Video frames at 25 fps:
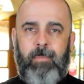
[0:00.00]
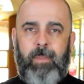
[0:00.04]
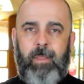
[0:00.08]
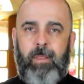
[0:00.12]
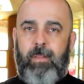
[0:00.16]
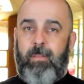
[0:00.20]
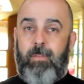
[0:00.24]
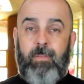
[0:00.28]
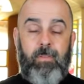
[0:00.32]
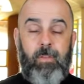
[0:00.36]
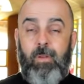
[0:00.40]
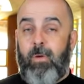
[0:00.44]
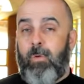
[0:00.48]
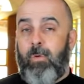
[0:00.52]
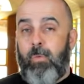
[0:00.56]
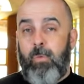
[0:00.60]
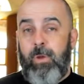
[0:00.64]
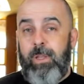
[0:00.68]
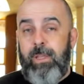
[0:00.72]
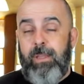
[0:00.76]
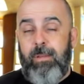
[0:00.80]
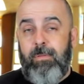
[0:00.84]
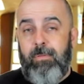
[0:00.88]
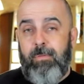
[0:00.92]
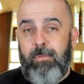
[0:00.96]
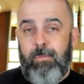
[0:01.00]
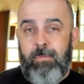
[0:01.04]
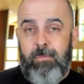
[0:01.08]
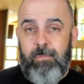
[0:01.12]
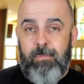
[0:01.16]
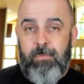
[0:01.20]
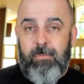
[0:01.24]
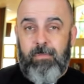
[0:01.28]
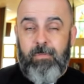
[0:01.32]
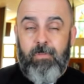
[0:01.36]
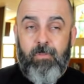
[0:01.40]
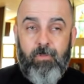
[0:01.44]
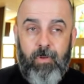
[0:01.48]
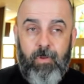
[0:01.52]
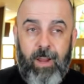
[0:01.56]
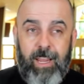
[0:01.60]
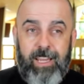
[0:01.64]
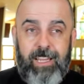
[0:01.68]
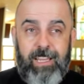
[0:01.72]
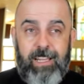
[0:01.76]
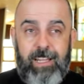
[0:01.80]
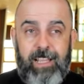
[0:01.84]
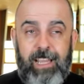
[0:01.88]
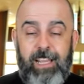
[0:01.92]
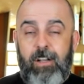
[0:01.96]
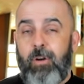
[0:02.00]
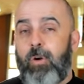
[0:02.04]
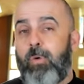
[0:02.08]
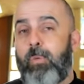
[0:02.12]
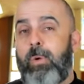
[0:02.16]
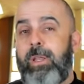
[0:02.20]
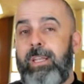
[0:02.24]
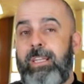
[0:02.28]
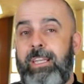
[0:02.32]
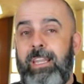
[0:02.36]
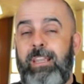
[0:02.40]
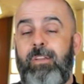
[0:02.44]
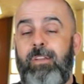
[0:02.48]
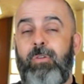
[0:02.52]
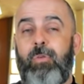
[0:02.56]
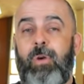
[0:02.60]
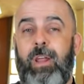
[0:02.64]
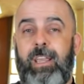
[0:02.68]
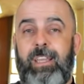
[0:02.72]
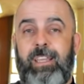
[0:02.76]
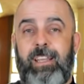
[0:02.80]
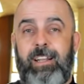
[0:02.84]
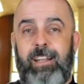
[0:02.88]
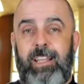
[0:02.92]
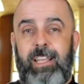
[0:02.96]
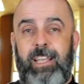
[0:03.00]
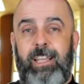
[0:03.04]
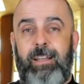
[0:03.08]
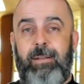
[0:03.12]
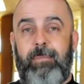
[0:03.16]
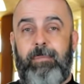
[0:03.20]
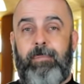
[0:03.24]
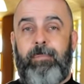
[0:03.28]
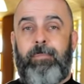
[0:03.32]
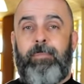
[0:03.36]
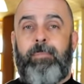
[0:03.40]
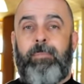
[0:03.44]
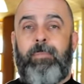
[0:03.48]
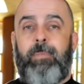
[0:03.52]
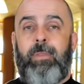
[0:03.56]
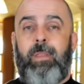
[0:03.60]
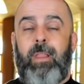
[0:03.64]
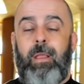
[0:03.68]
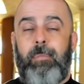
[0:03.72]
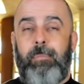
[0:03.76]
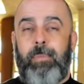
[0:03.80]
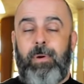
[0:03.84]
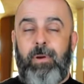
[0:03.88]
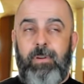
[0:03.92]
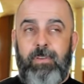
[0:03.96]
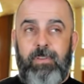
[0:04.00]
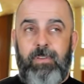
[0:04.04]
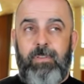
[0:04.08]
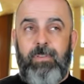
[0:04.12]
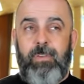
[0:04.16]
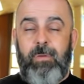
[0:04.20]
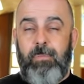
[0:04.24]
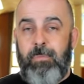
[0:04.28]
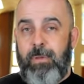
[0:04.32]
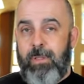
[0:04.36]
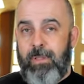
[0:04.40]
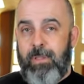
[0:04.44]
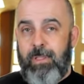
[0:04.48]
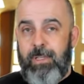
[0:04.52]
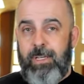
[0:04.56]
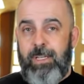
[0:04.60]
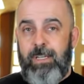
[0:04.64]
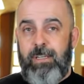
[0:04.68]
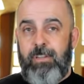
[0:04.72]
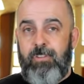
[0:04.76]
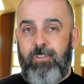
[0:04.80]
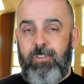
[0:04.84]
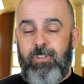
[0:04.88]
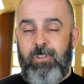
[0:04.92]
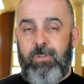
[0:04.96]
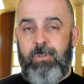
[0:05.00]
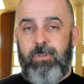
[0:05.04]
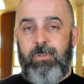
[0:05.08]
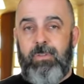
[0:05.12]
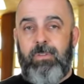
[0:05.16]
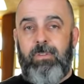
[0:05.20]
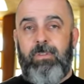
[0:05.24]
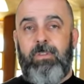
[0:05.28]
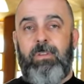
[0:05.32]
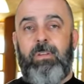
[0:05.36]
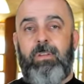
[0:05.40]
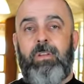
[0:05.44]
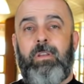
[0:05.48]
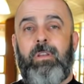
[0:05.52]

And so we regulate or we deregulate a person's ability to choose.